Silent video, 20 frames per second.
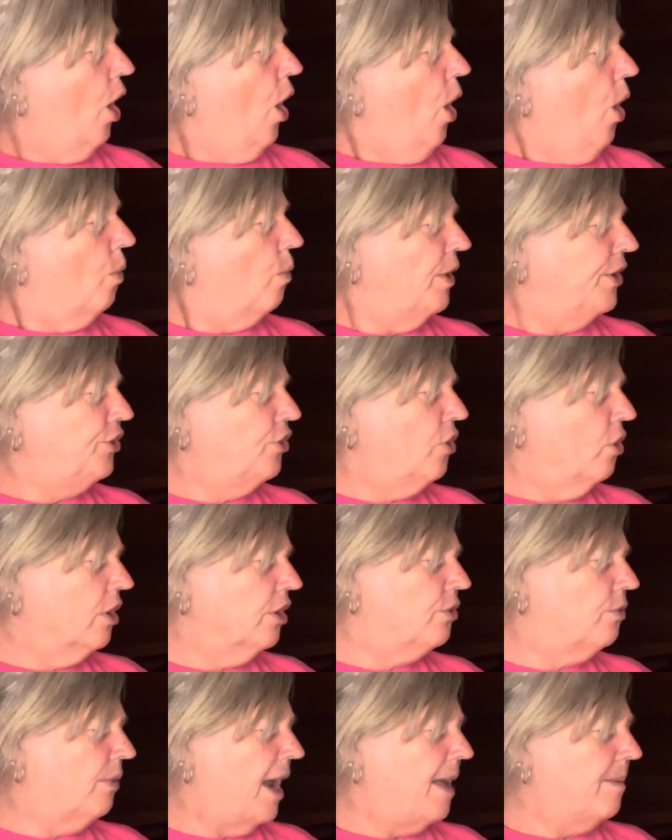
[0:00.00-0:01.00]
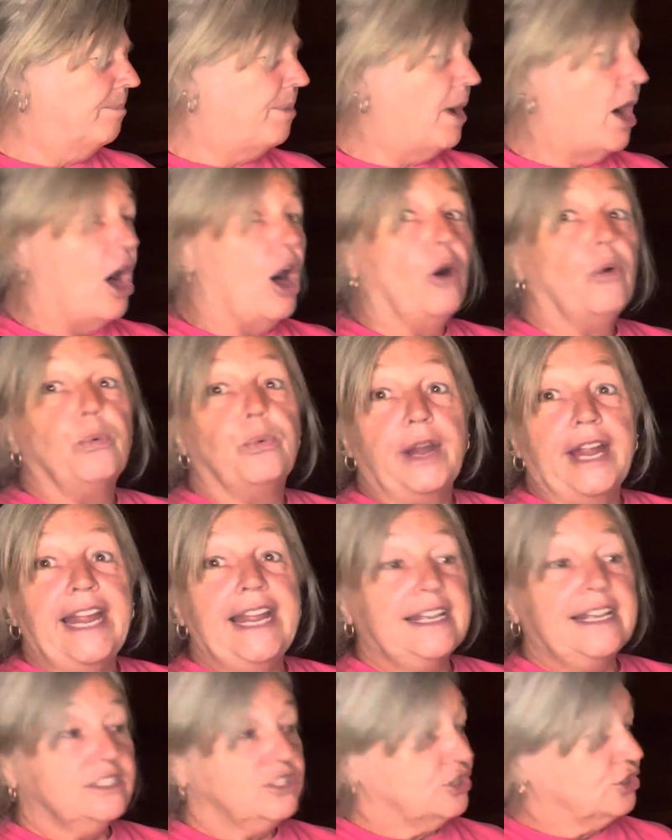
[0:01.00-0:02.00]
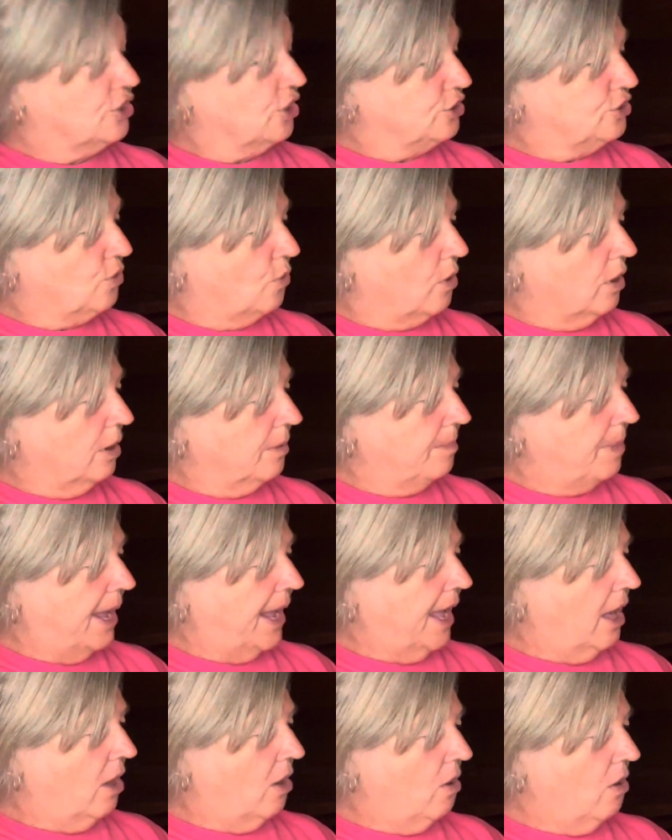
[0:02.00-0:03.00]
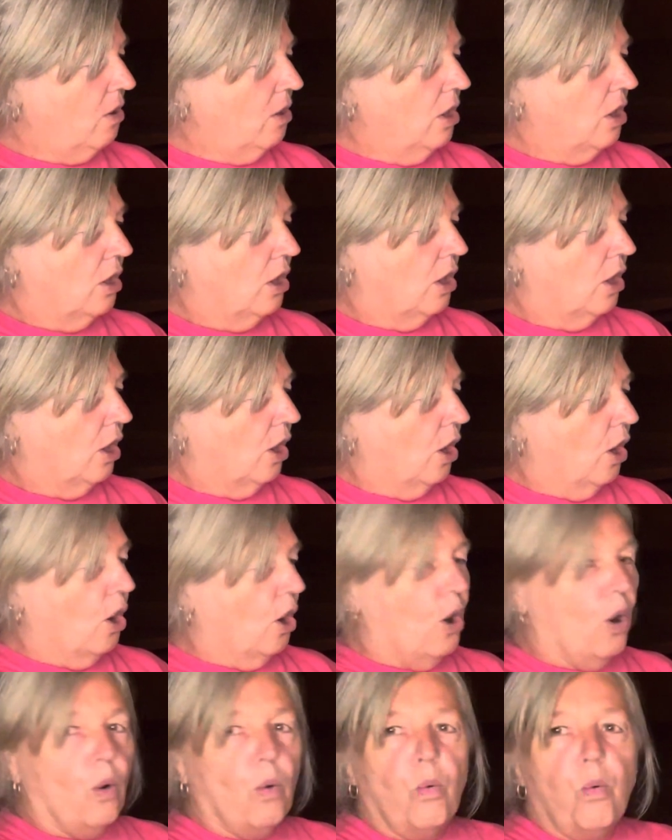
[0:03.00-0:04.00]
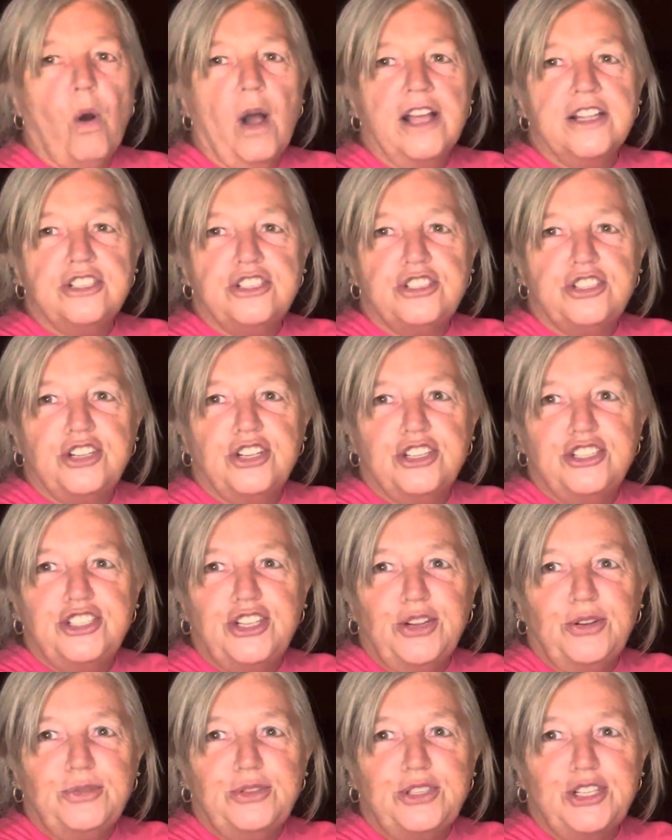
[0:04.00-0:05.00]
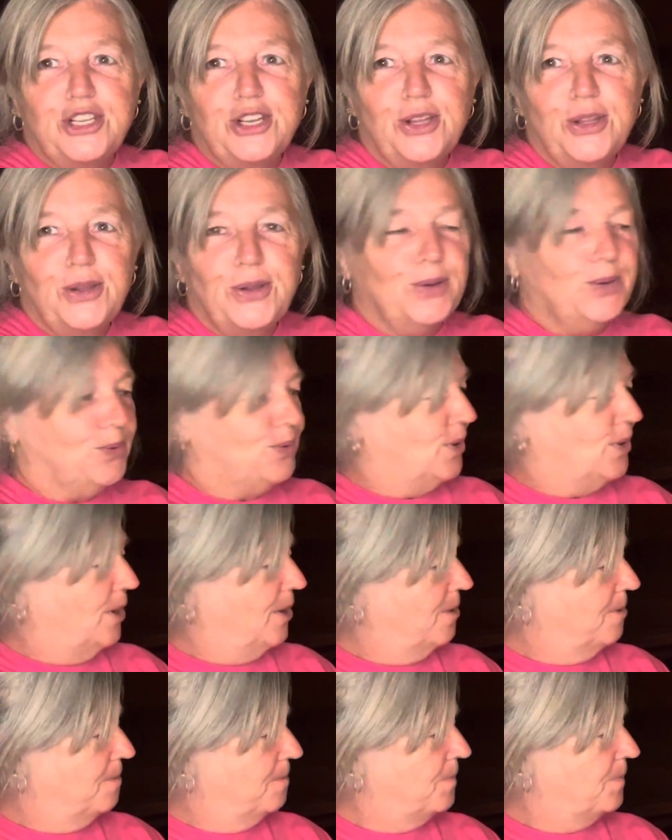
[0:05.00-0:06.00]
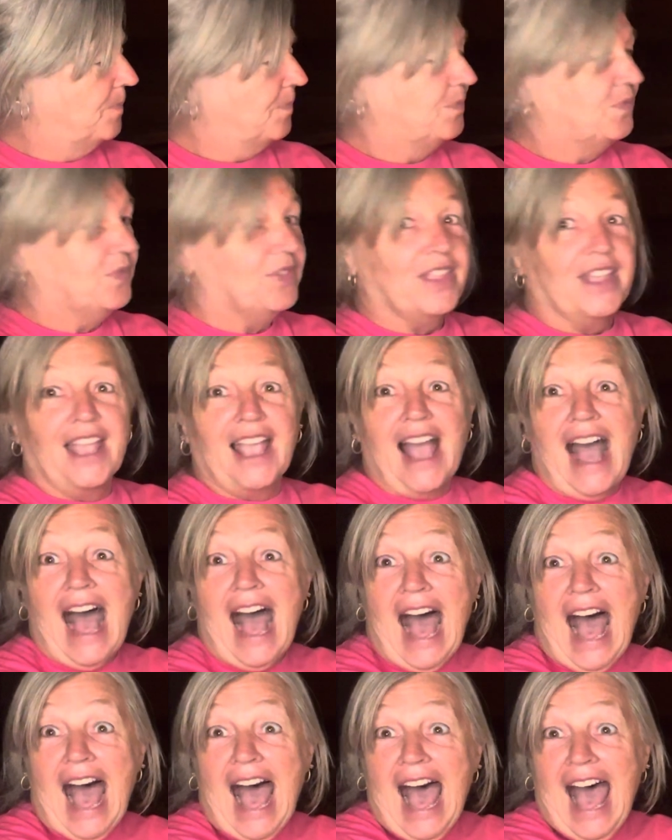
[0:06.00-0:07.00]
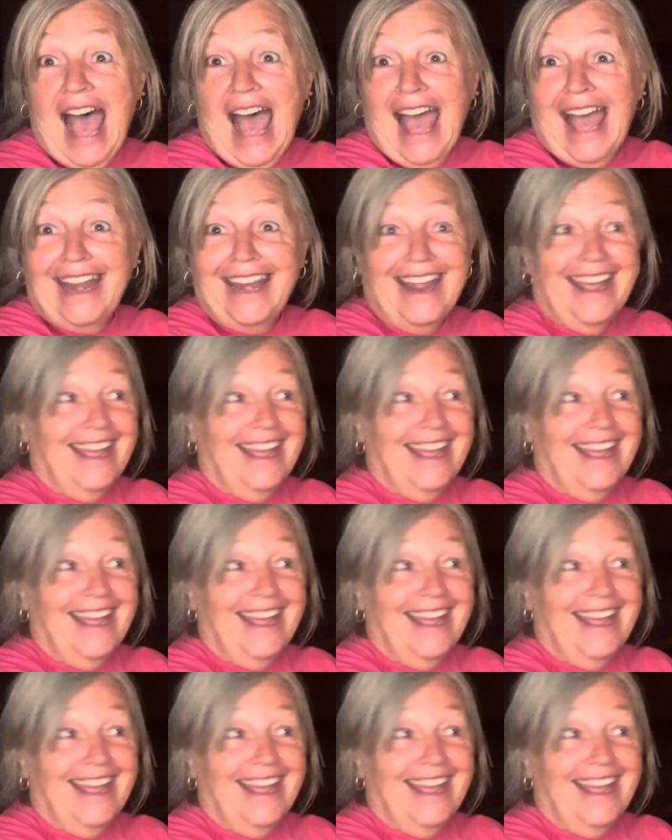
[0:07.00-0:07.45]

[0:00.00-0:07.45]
When your grandpa rings the doorbell, what should you do? Hide?